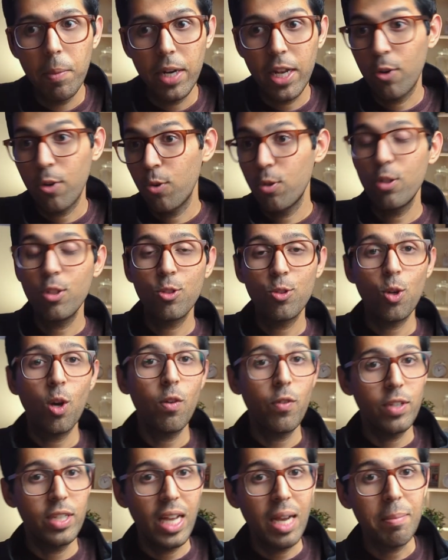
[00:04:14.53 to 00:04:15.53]
but I couldn't
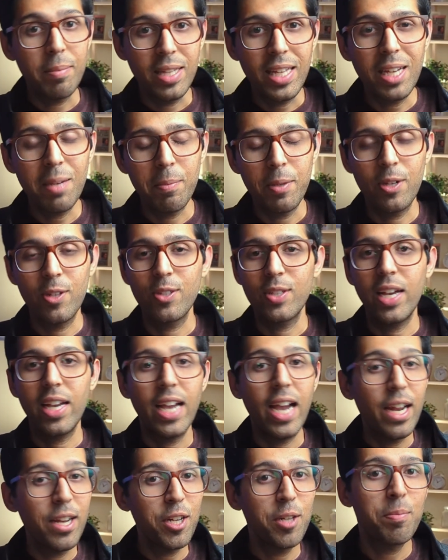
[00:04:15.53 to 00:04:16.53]
solve a damn thing because I
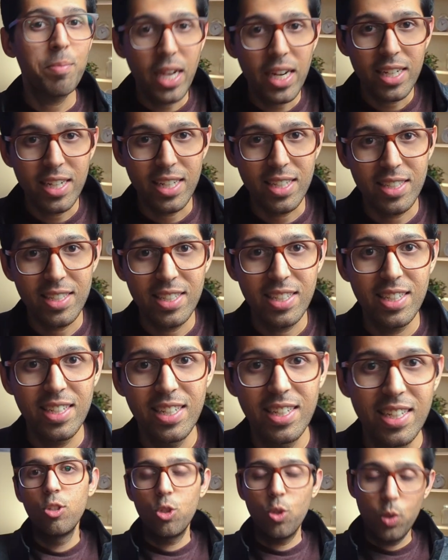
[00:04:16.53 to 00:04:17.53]
hadn't practiced.
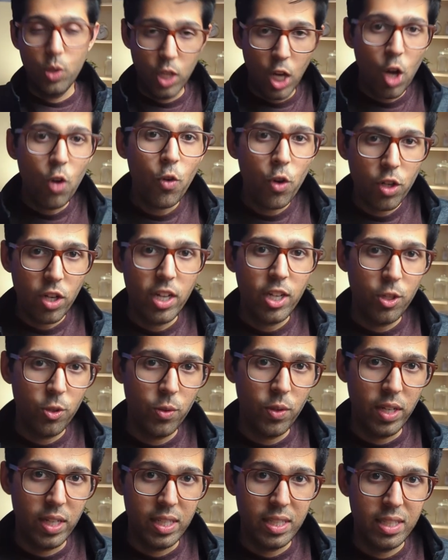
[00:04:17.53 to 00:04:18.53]
So now what I
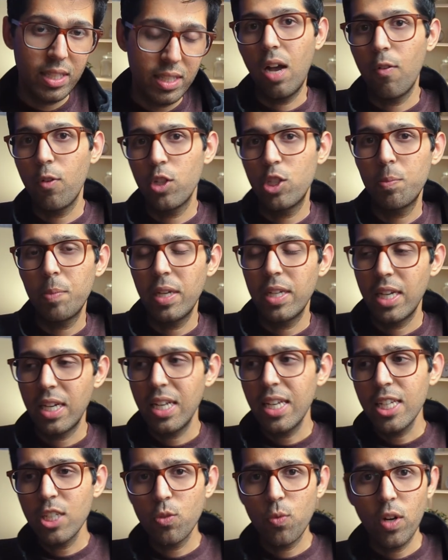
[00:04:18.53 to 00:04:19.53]
do is I would spend
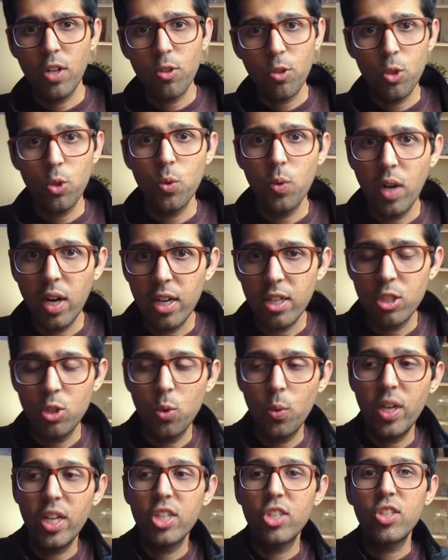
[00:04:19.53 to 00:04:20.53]
at least 1 to 2 hours
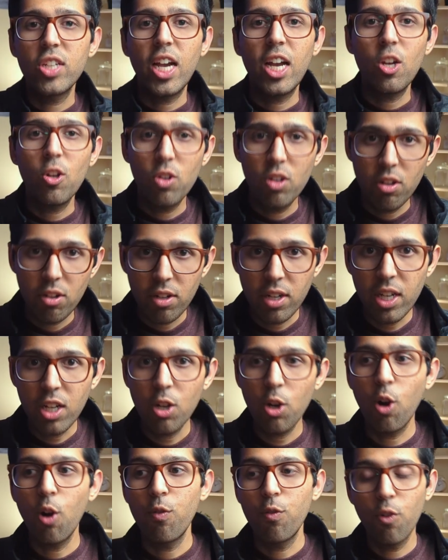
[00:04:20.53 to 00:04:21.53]
doing shallow
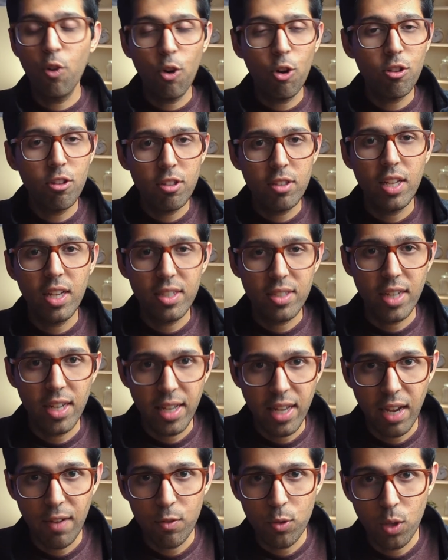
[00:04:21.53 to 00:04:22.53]
learning of all the things that
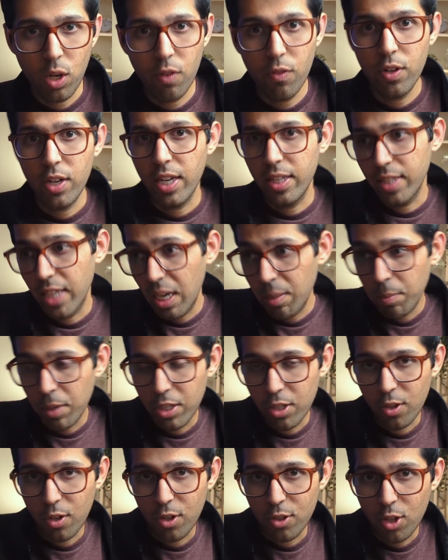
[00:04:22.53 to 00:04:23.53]
I have to cover in that
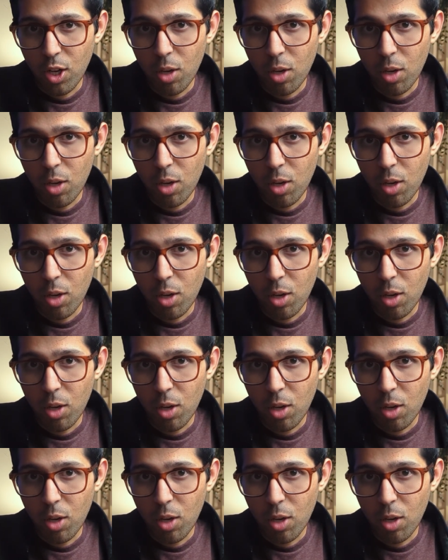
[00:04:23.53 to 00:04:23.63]
particular